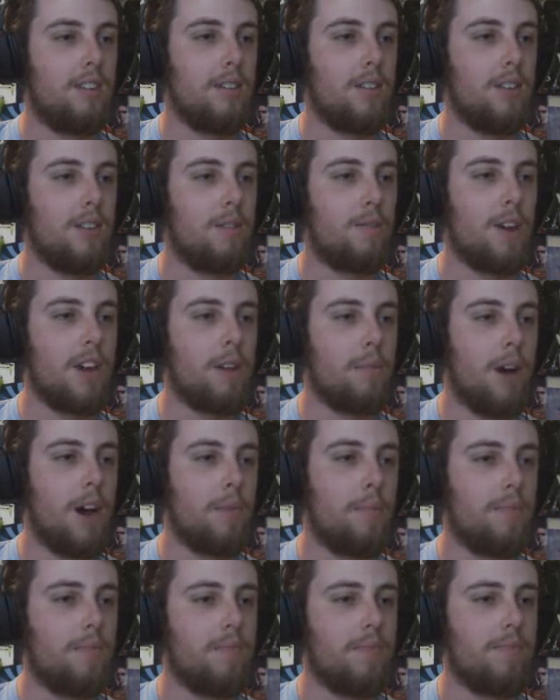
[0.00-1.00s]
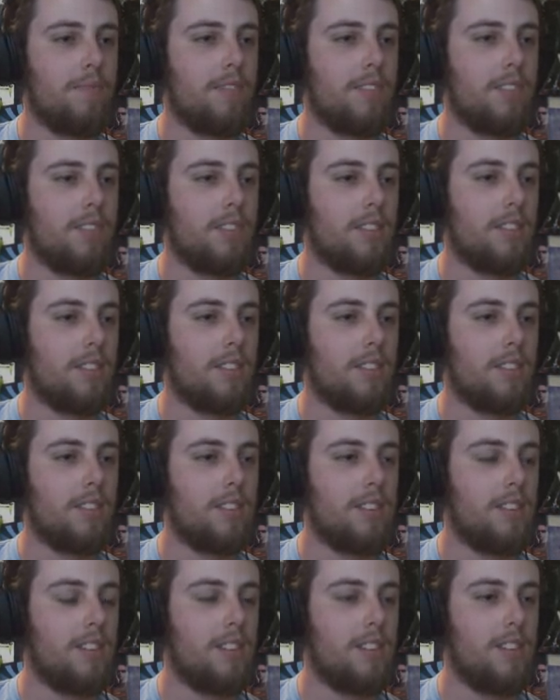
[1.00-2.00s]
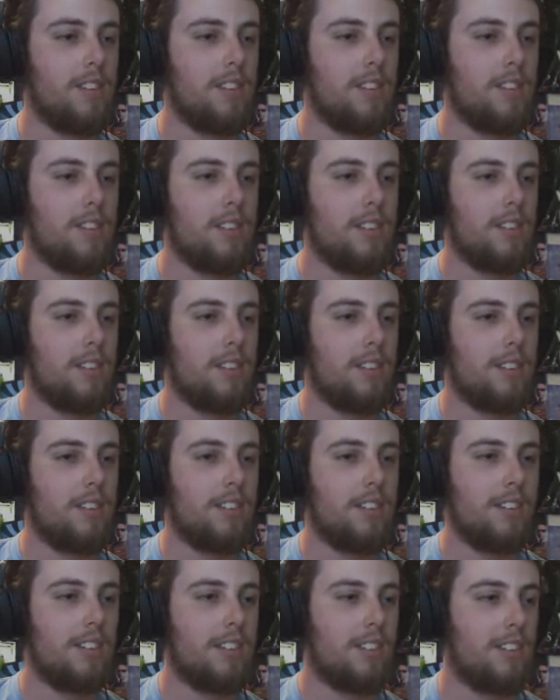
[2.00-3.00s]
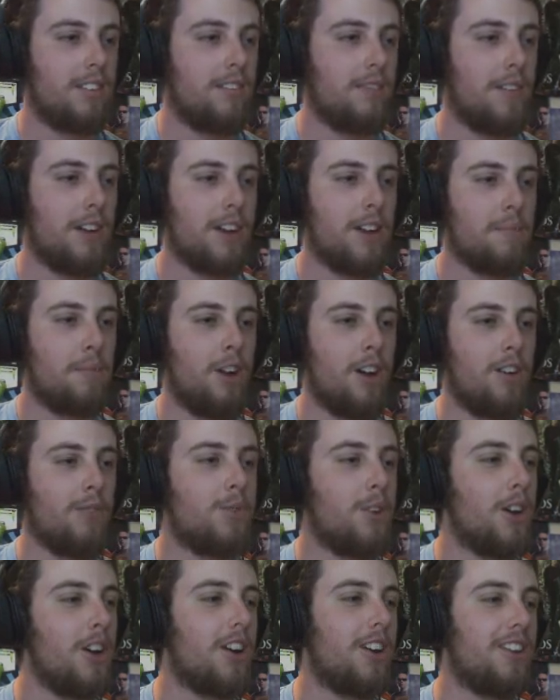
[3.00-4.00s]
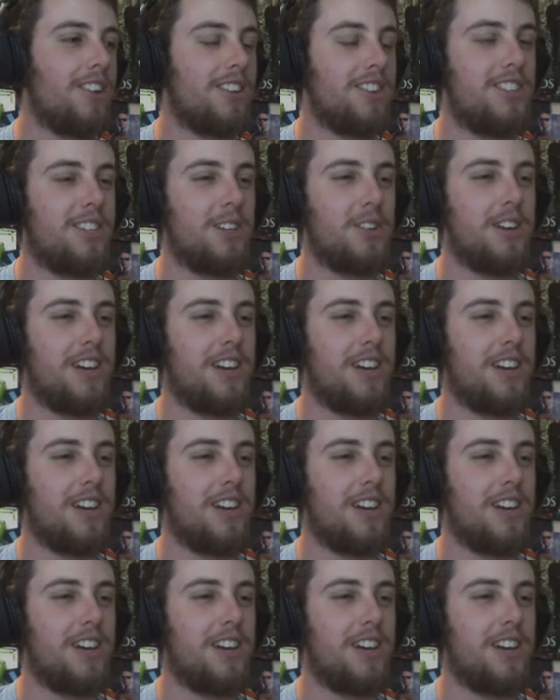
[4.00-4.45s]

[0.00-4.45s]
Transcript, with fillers: Let's go. Fuck him up. Fuck up, Golf. Fuck up, Golf. go.